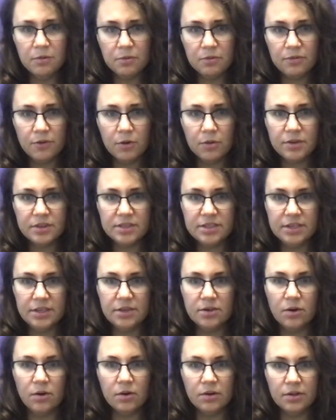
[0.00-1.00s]
focusing
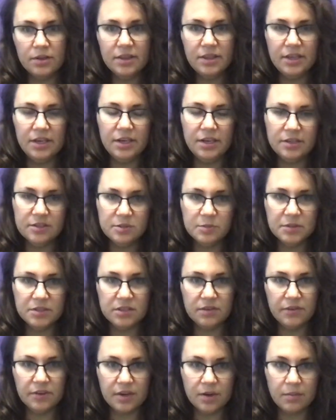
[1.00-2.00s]
on the
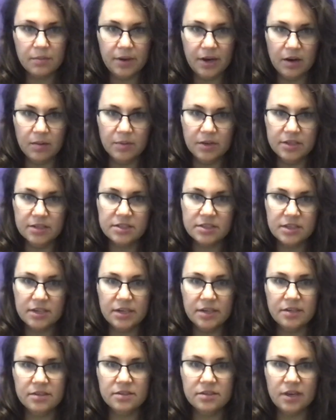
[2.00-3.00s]
specific impairments
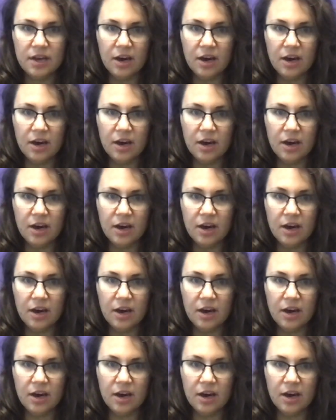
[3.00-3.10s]
and